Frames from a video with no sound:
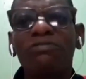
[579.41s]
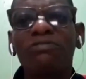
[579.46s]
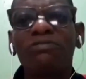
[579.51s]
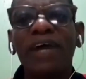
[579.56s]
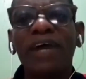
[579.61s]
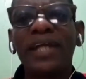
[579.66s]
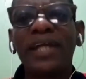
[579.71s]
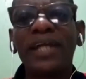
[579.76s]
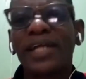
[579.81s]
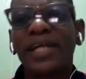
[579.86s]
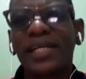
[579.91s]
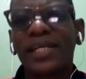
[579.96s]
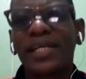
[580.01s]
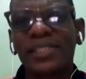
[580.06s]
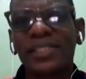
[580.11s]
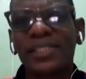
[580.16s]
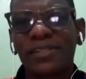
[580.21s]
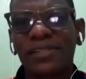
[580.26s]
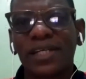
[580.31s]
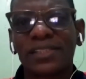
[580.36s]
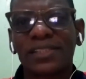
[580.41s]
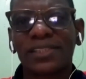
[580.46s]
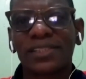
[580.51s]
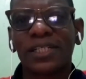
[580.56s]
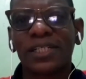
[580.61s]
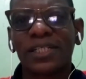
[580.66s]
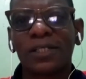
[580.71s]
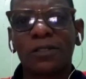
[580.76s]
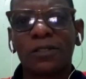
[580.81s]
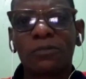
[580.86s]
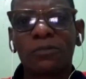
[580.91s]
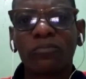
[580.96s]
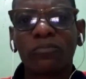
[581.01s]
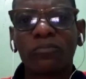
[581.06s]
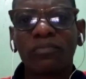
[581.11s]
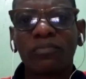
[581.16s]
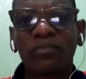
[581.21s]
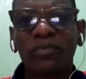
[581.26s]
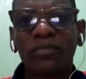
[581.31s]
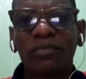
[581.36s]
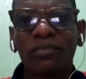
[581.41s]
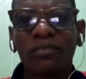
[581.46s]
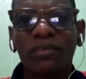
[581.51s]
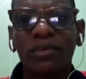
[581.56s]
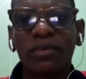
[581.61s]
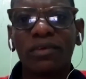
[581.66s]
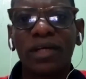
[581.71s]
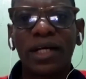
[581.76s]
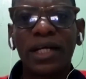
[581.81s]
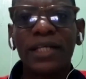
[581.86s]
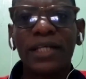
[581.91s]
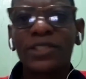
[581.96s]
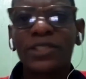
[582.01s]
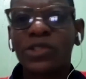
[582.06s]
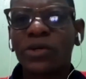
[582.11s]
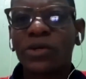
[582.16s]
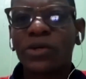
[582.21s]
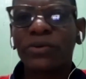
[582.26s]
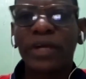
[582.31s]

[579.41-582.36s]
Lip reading: find Nigerians there. It's on